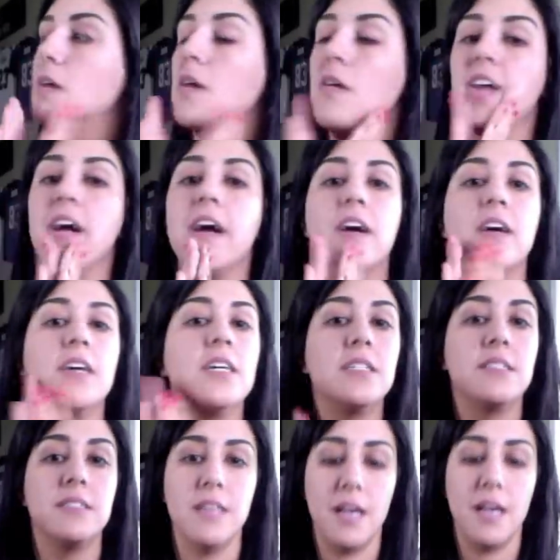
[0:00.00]
there,
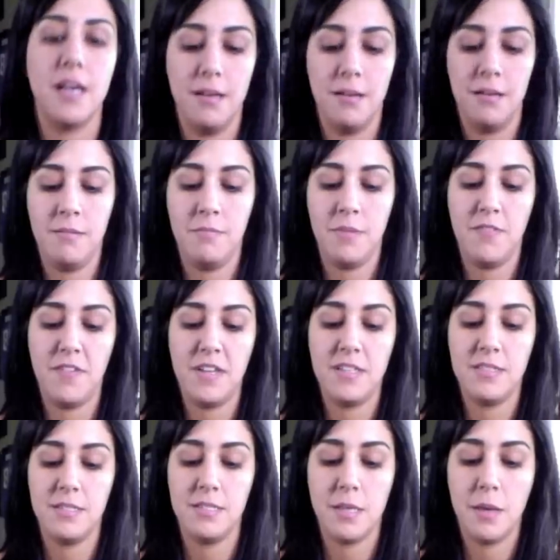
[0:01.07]
done. My face is
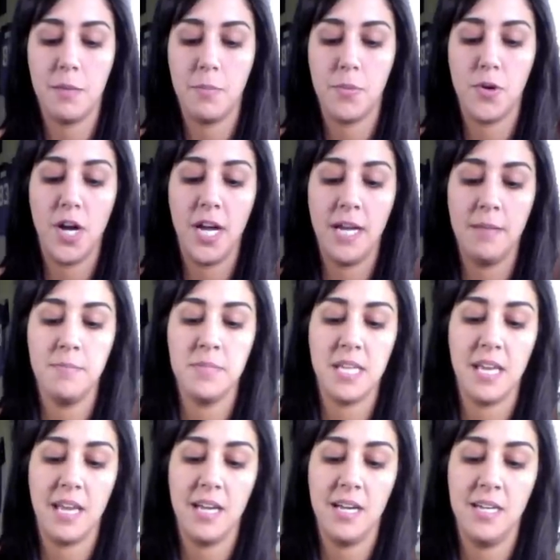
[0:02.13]
primed
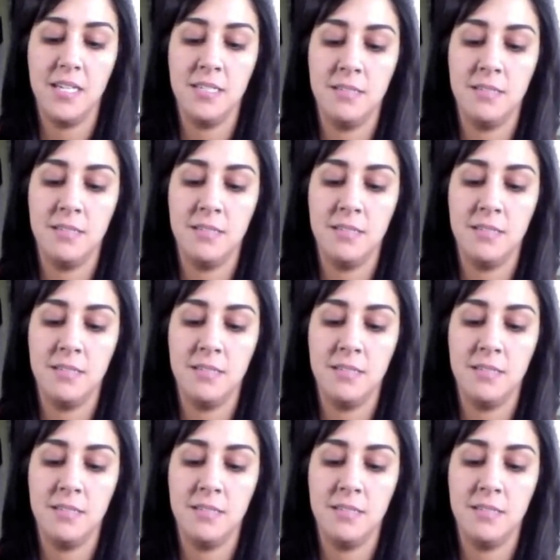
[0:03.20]
and